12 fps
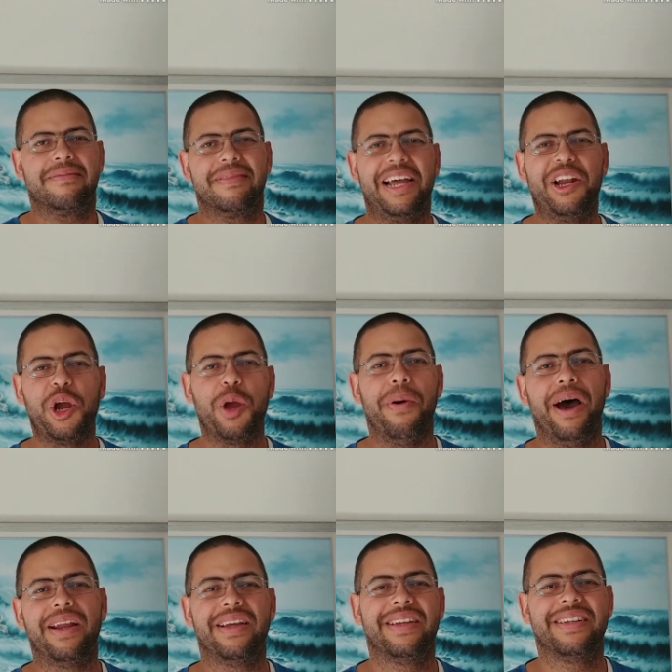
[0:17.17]
Hello
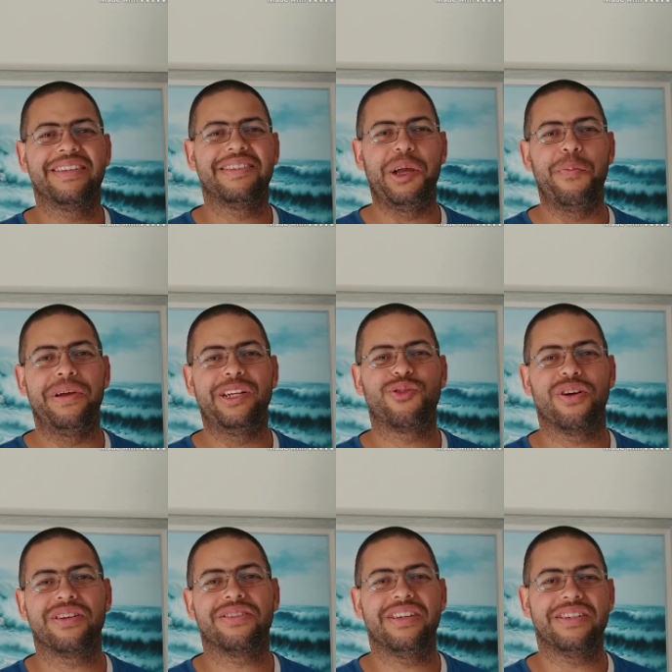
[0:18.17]
everybody, it's MB
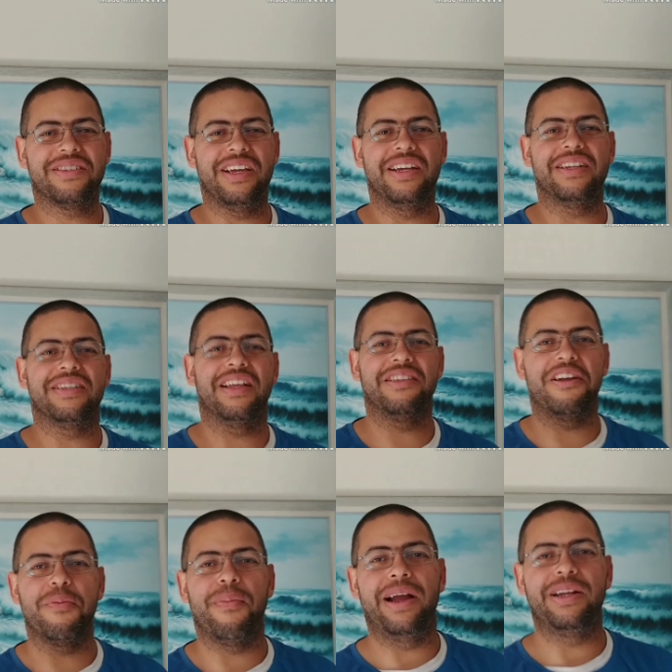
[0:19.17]
Trucker 68. How's
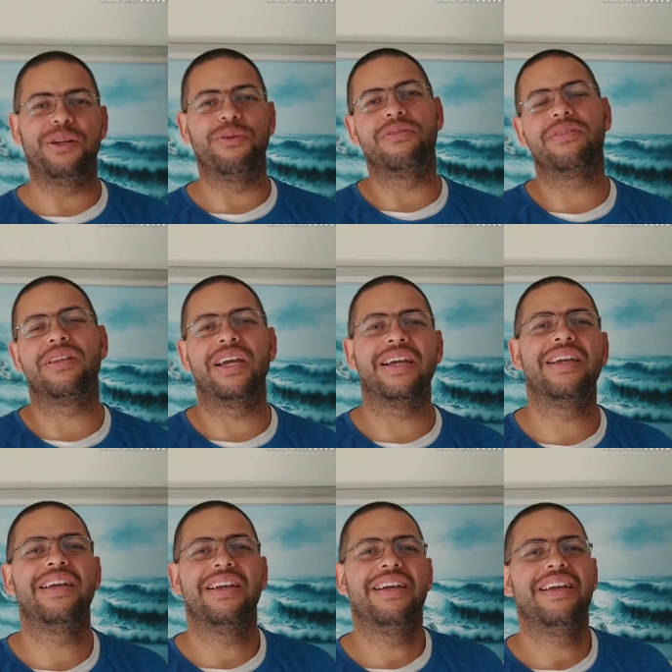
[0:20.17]
everybody doing today?
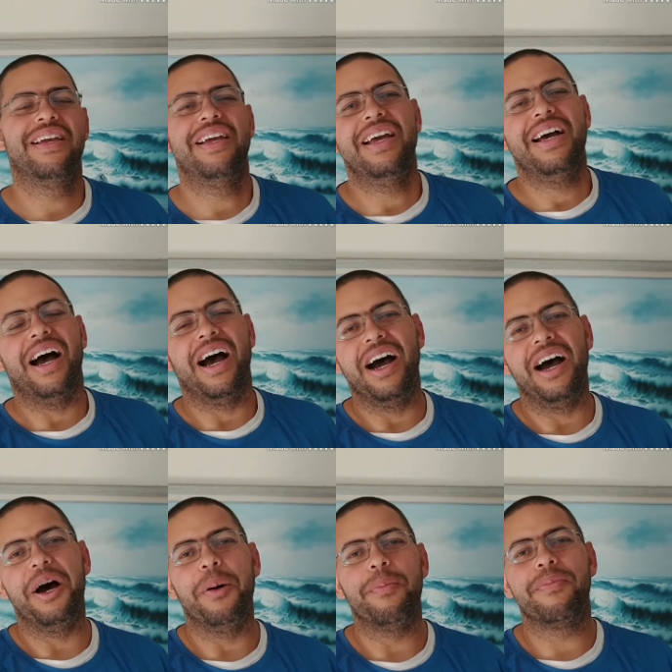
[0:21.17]

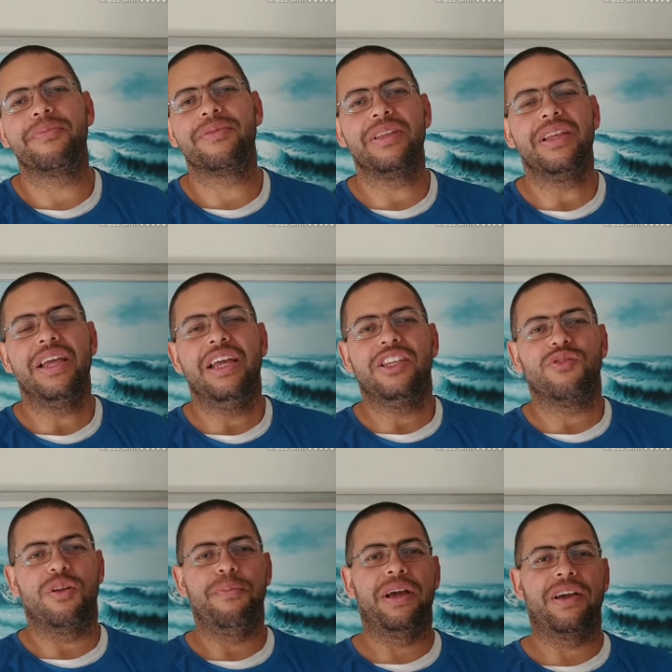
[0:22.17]
Um, I want
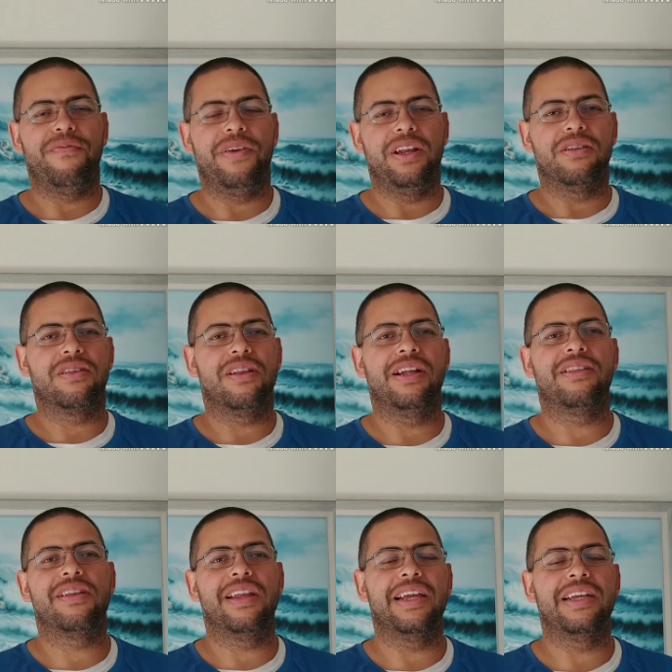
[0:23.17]
to make a video today.
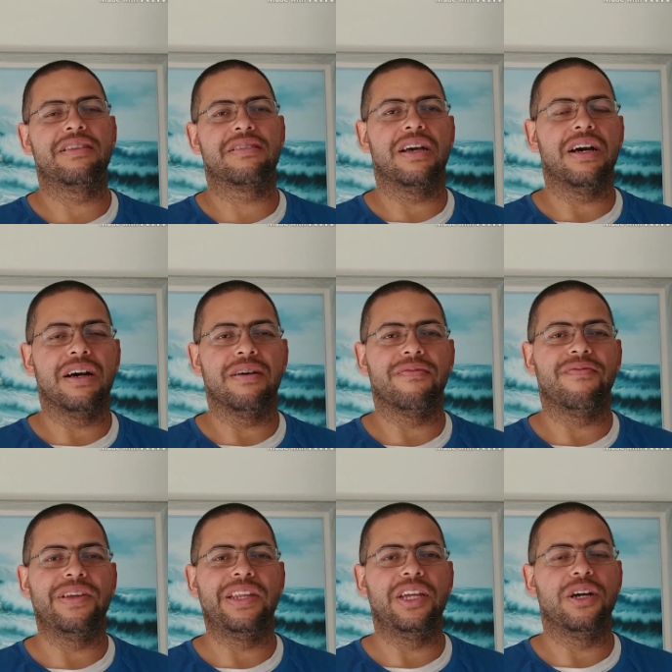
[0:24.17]
Today's uh,
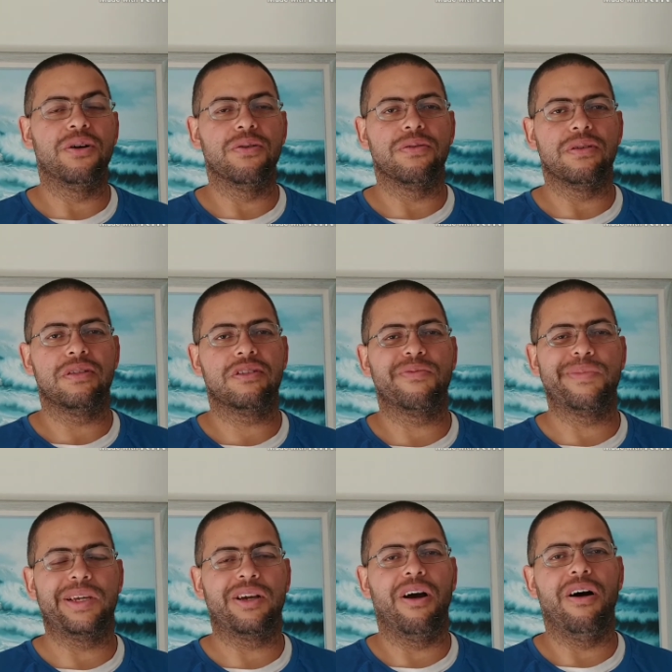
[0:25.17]
video is going to
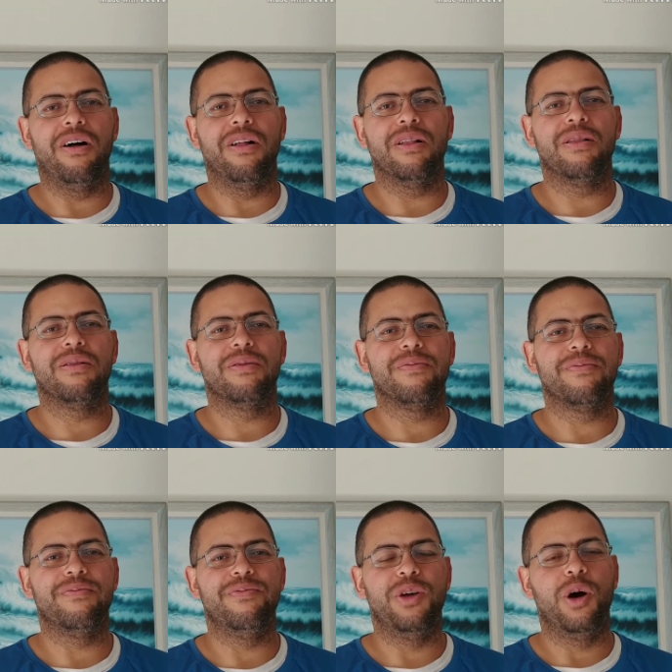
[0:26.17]
be called
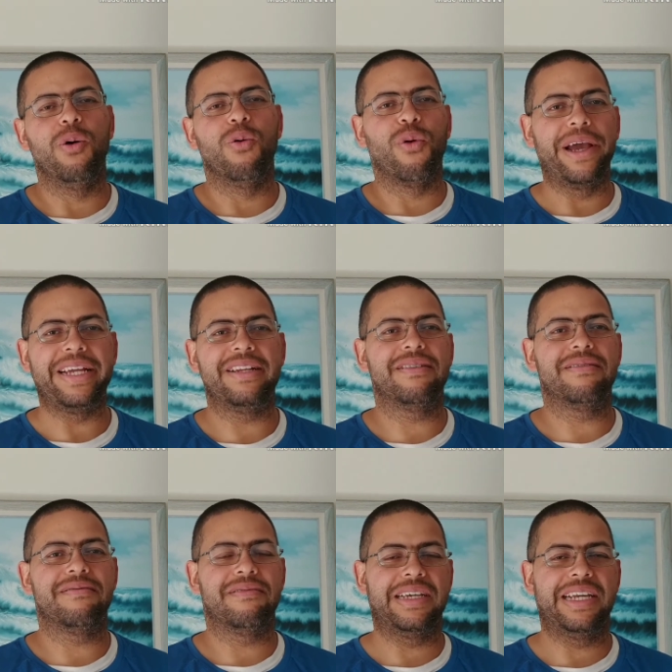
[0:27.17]
Don't Wait
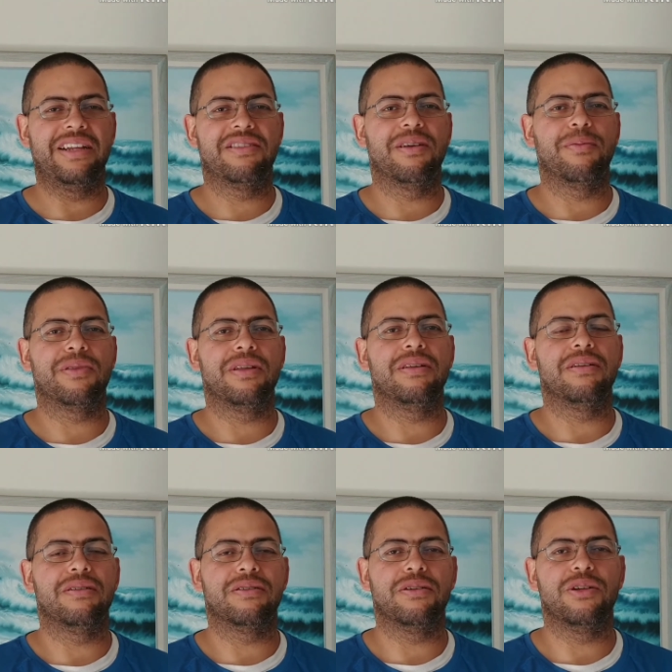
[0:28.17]
to Get Something
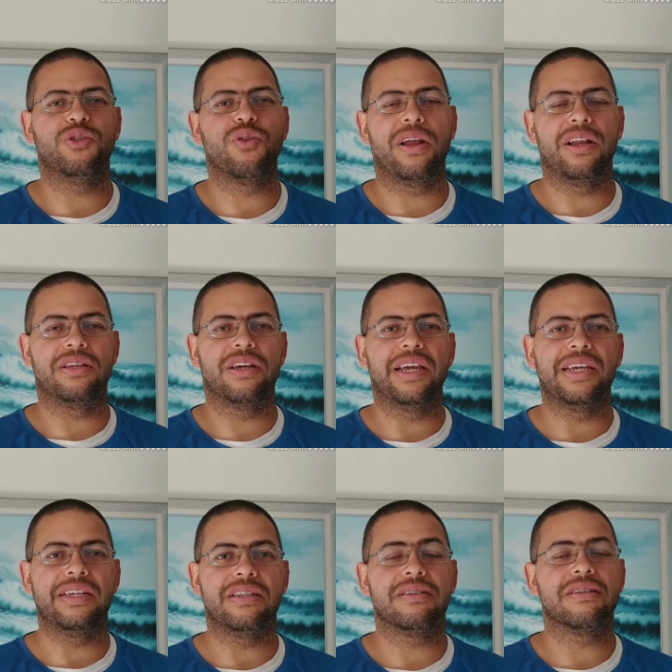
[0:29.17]
Until You Try to
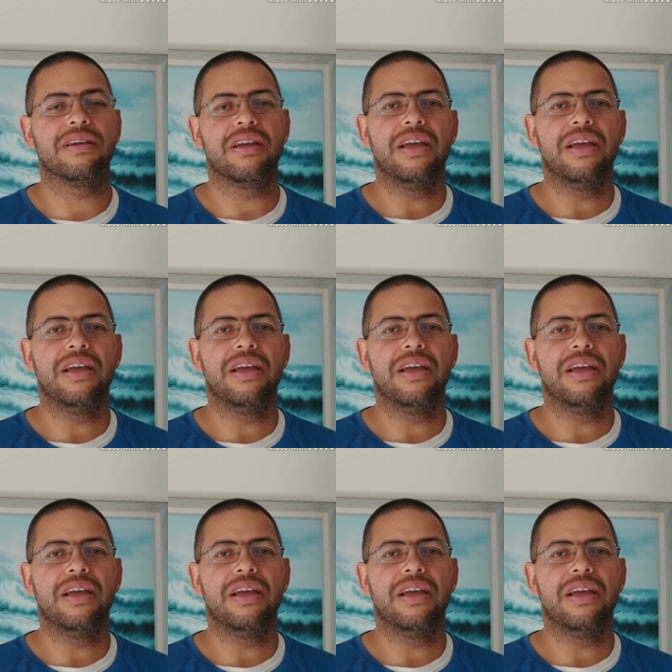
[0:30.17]
Change.